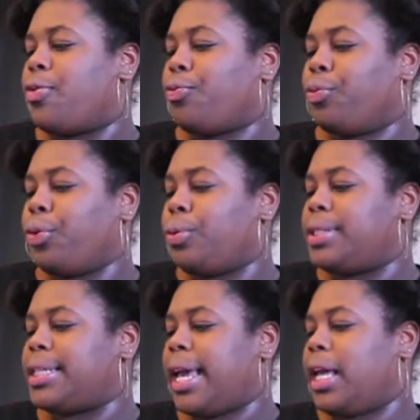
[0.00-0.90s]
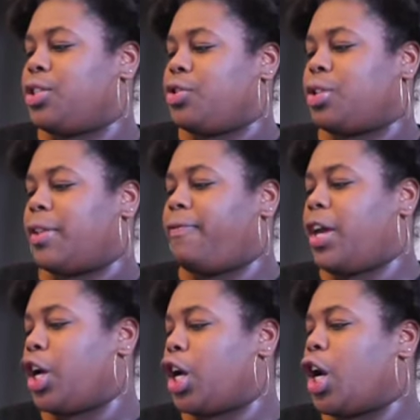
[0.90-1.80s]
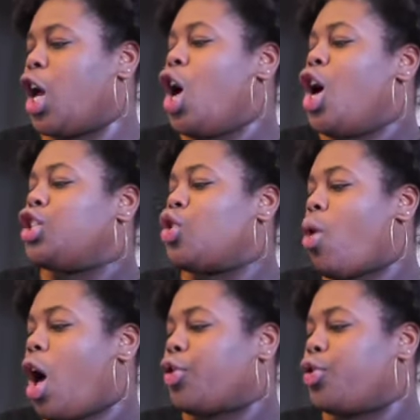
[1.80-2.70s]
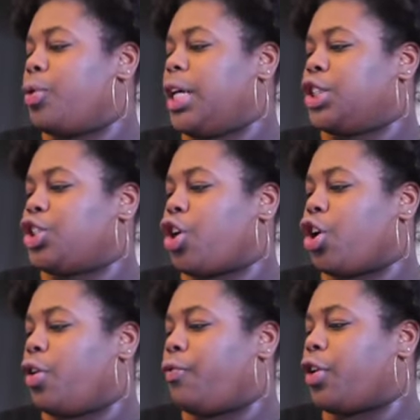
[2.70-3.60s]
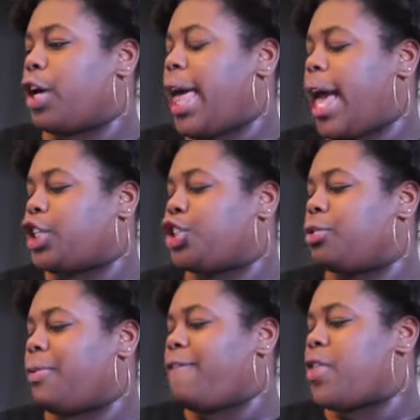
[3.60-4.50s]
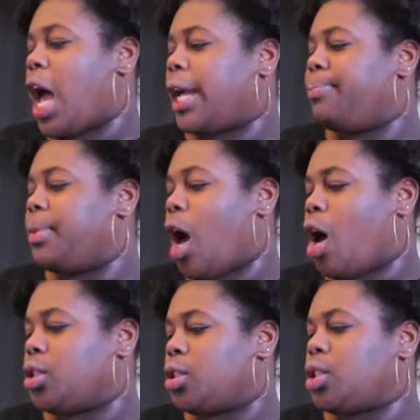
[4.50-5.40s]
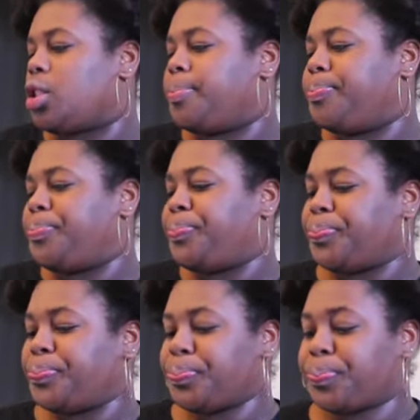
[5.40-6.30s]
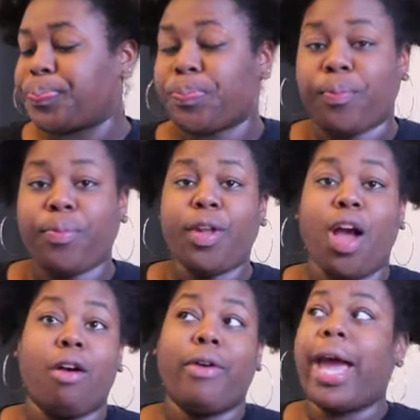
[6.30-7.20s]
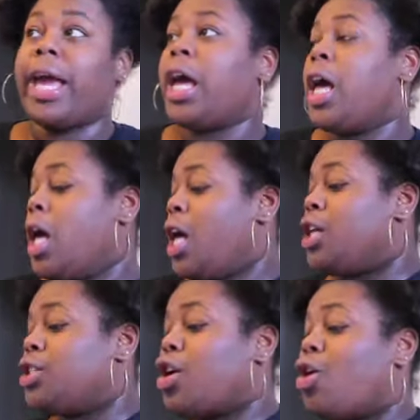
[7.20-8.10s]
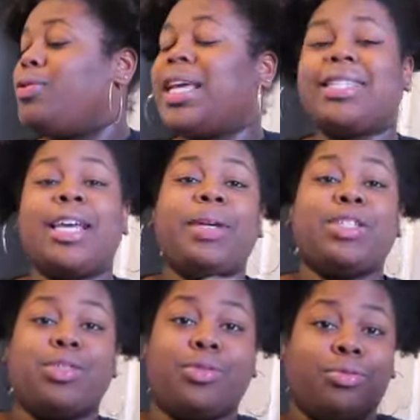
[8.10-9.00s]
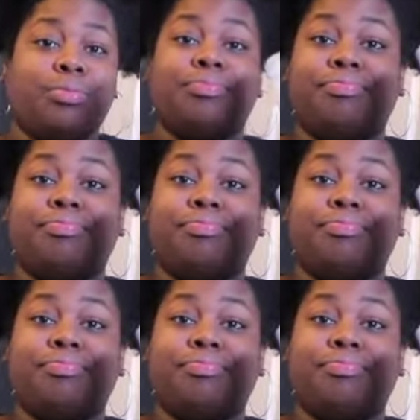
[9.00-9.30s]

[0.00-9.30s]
root to ends using the finger to walk through each curl for extra refinement all right so they sent me two